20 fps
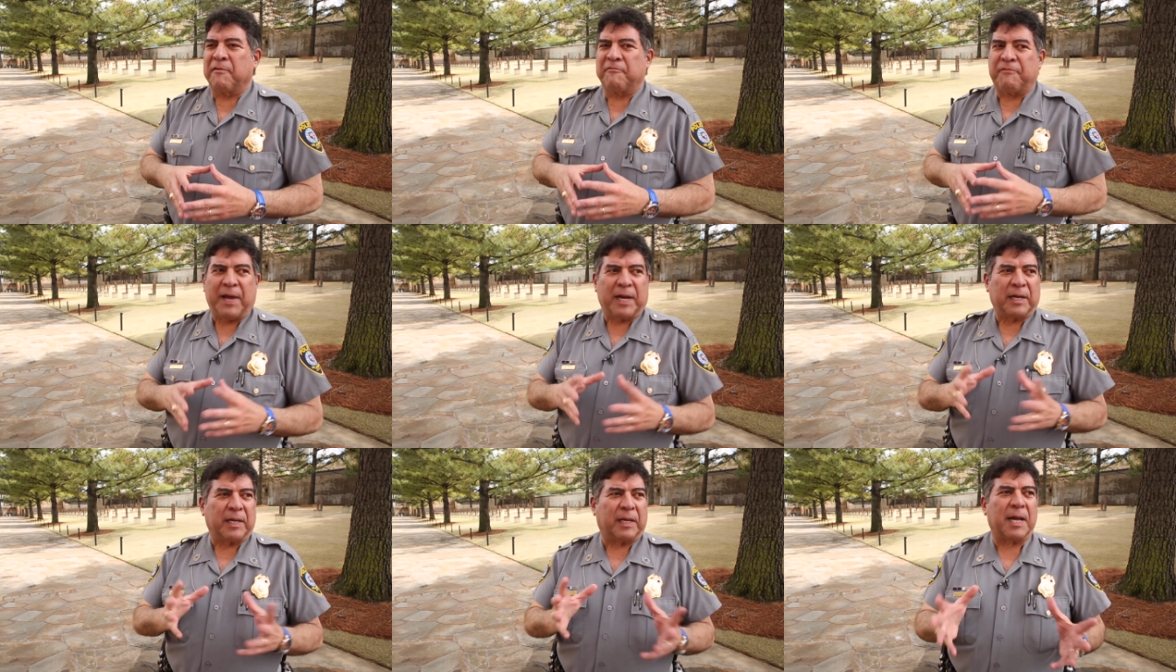
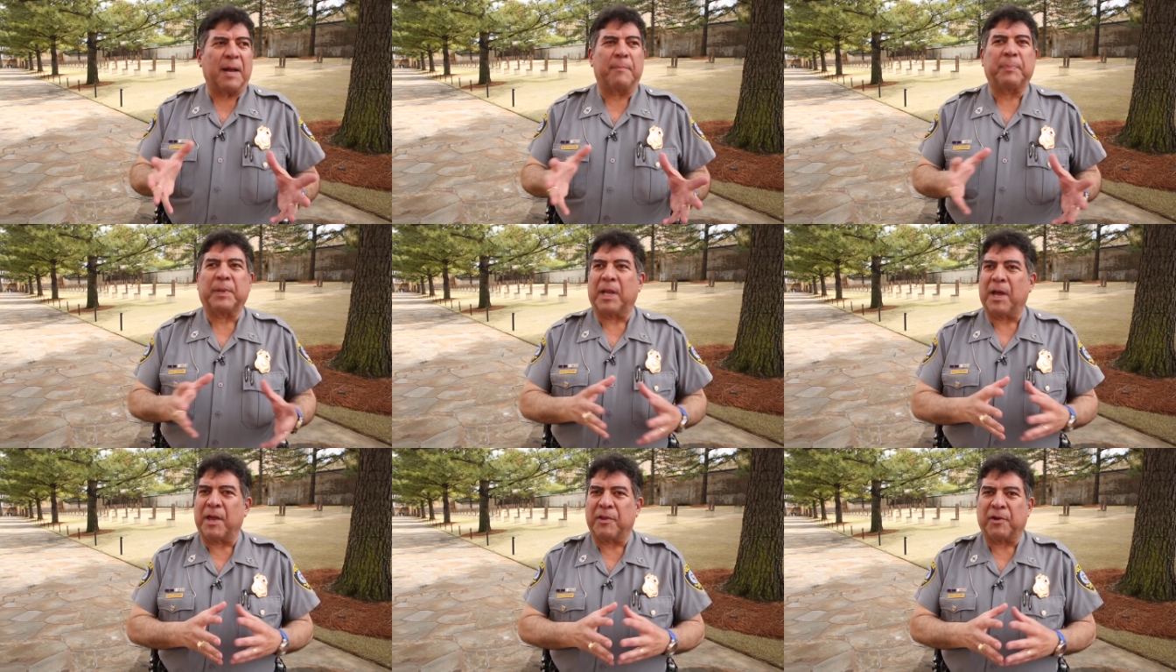found a
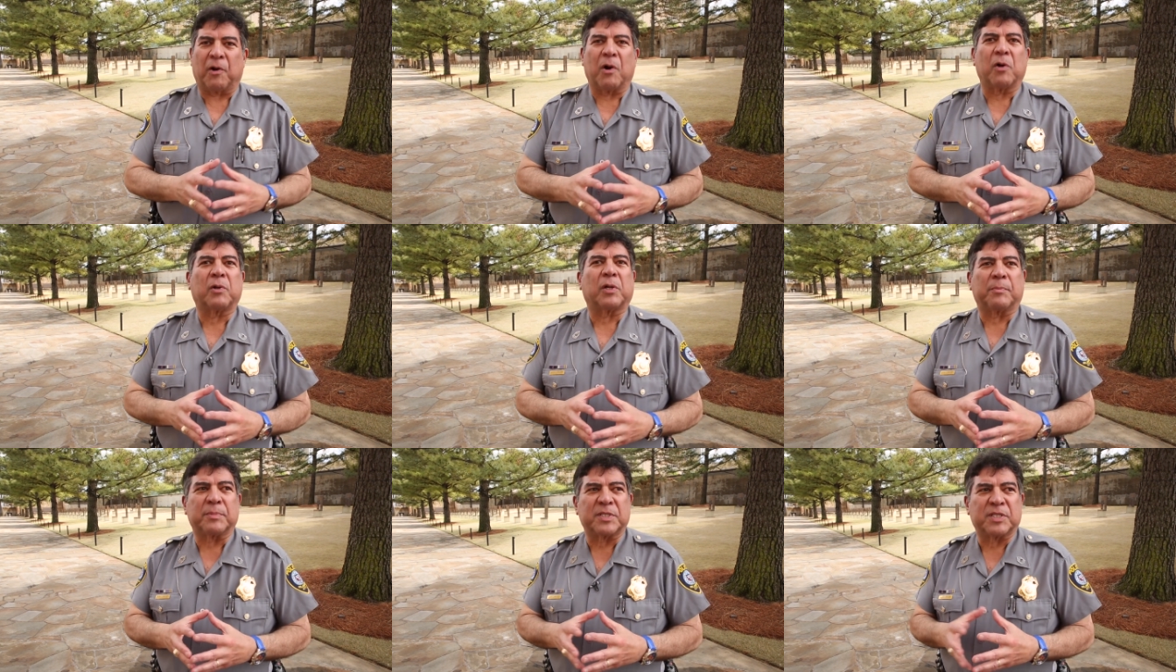couple other
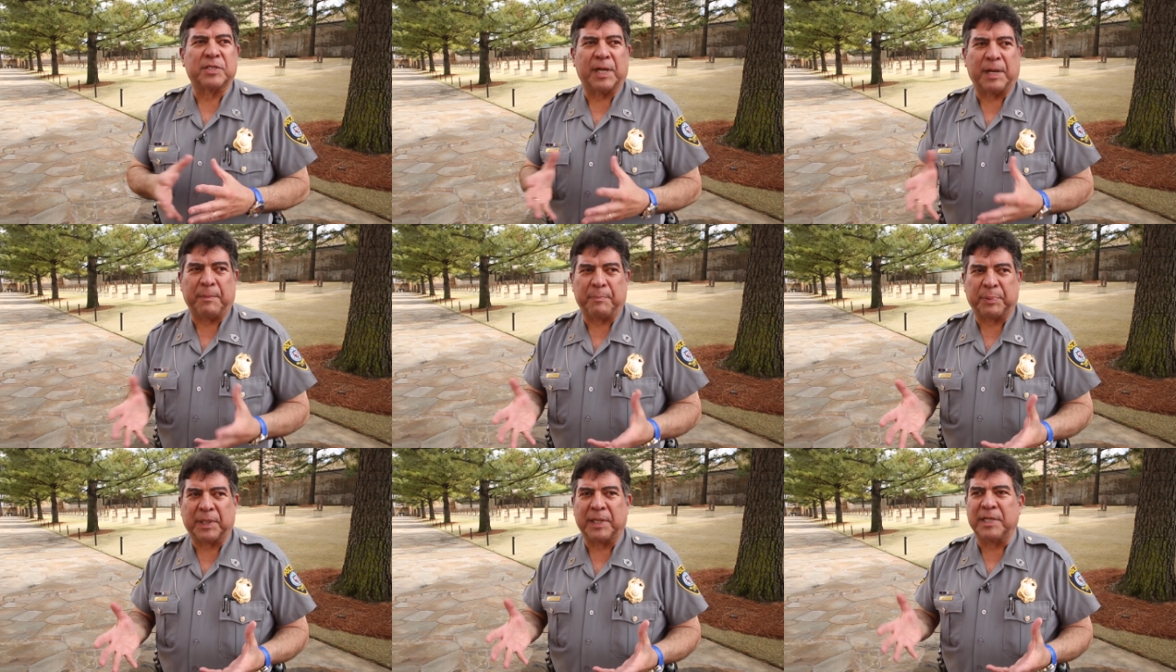Oklahoma
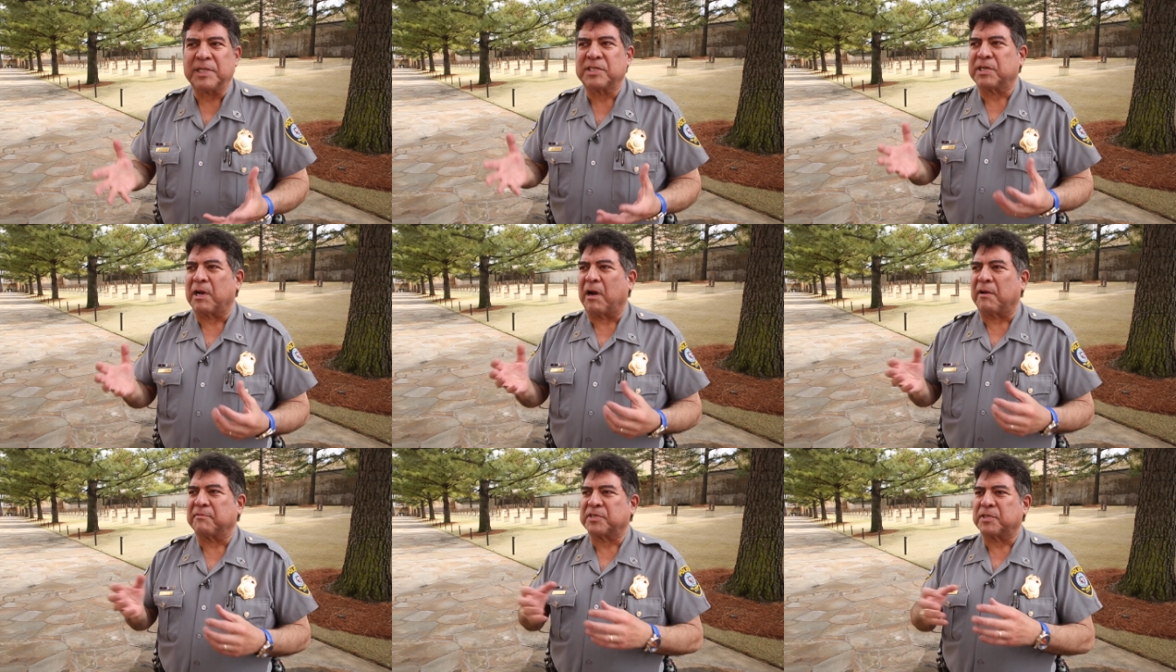City
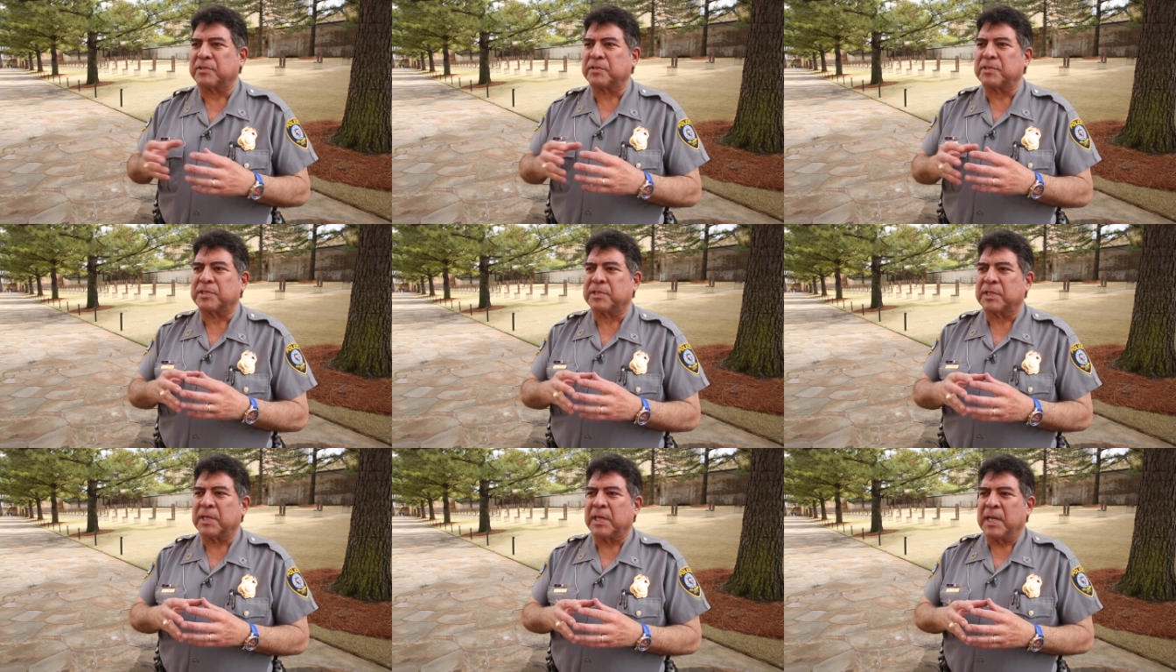police
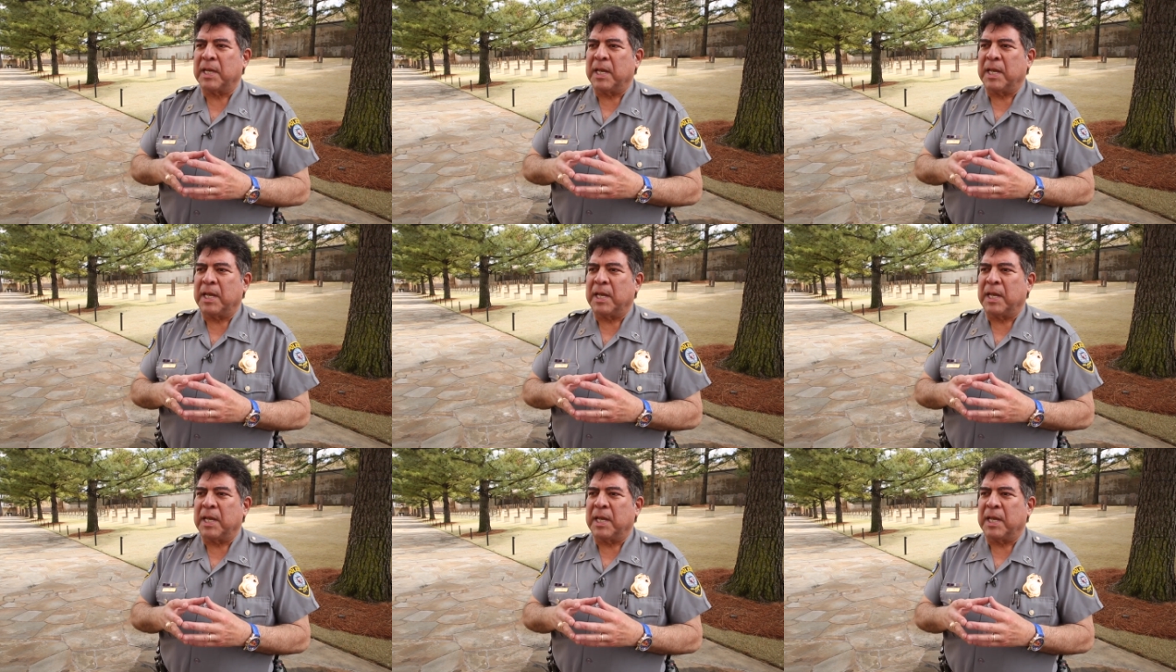officers,